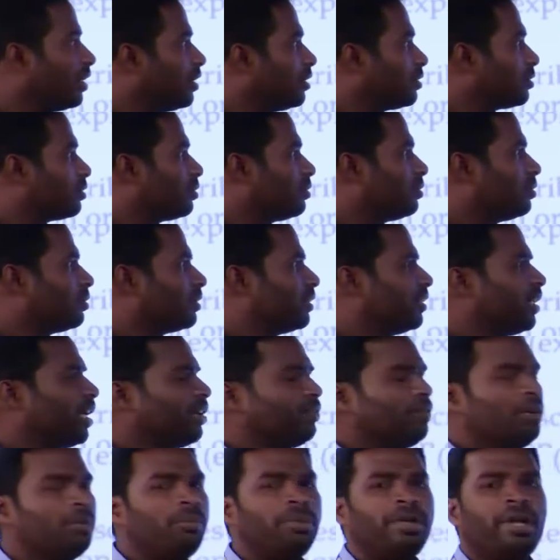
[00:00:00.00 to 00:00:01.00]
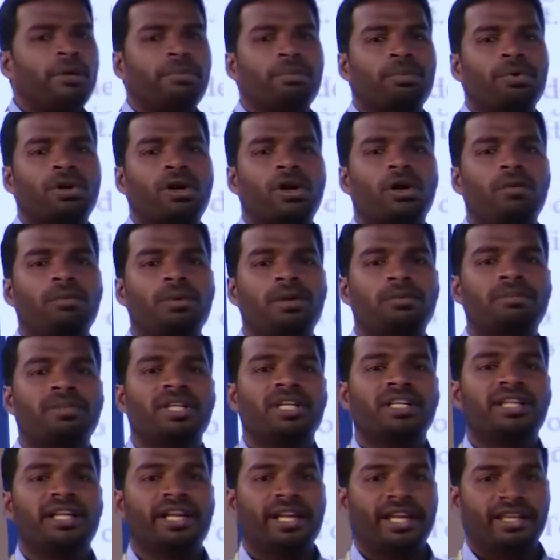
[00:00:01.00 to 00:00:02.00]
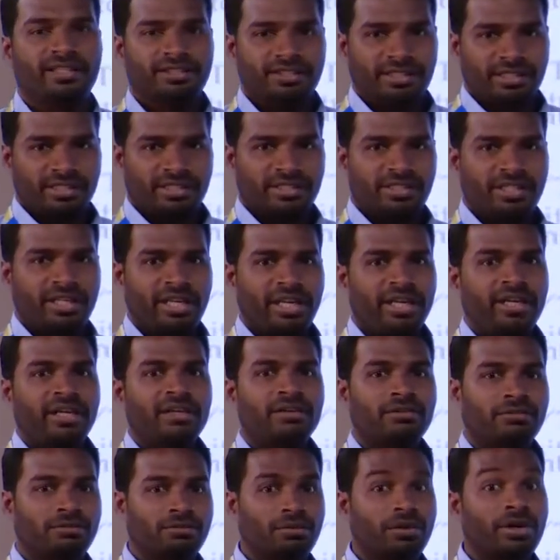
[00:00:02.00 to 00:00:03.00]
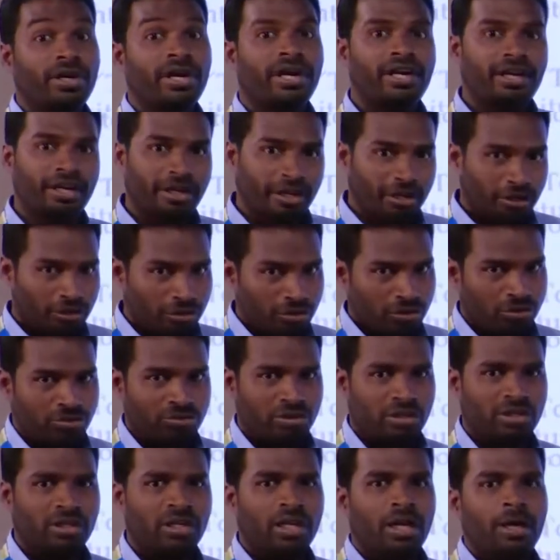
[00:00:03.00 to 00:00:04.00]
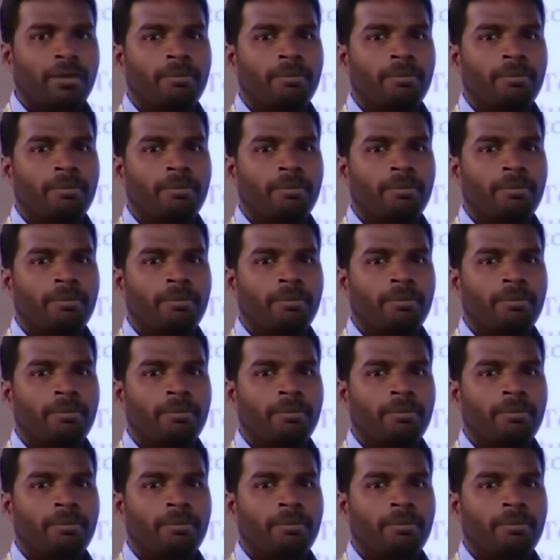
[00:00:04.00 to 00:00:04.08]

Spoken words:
so there will be a problem that are existing for an individual,